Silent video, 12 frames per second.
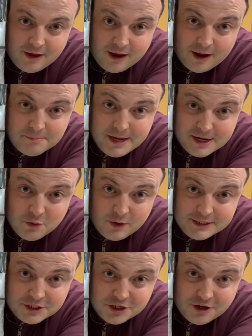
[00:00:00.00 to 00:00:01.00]
I'm not
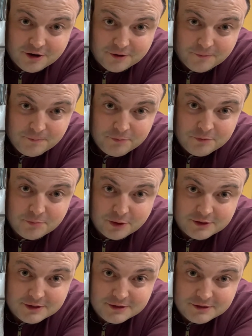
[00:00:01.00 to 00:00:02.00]
quite sure,
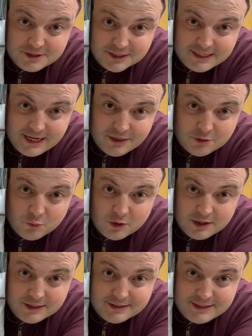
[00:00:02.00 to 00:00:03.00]
but together we're
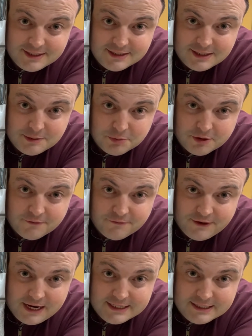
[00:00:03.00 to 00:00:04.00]
going to dig deeper,
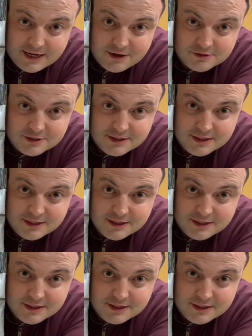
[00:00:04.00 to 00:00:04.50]
find out,